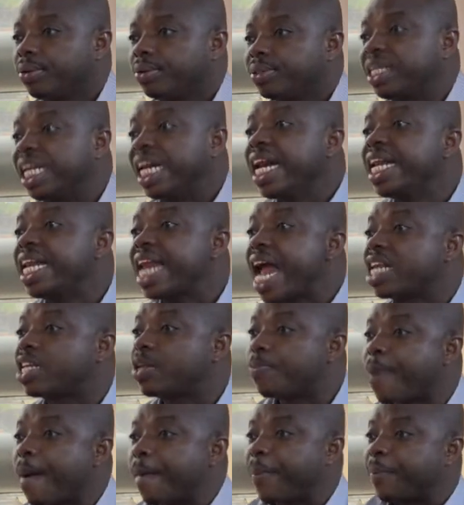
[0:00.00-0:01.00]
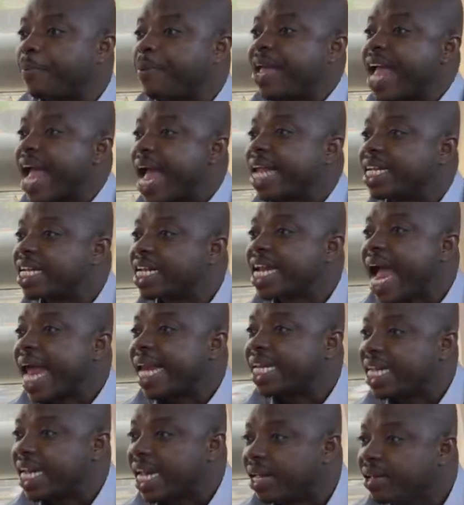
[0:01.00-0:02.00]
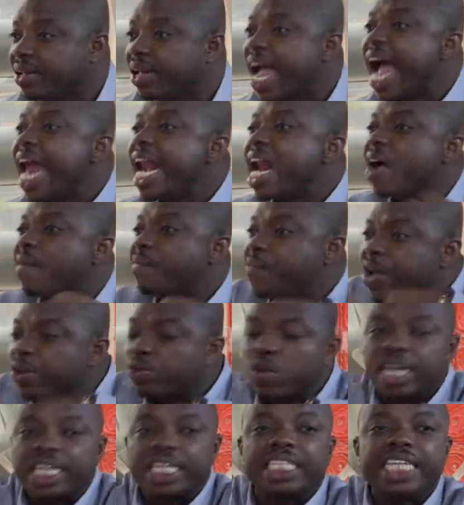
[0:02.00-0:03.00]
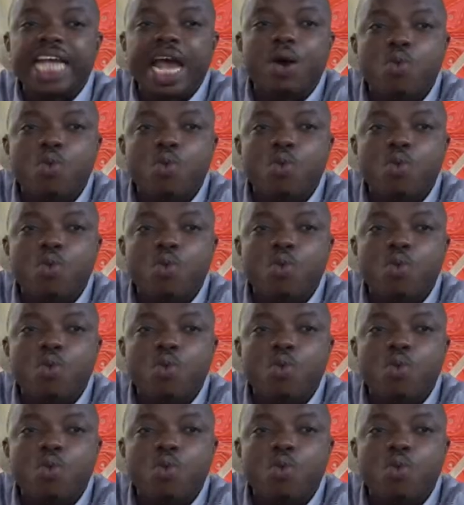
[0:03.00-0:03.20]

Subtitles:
3 days pa pa pa ye ji yade na face we say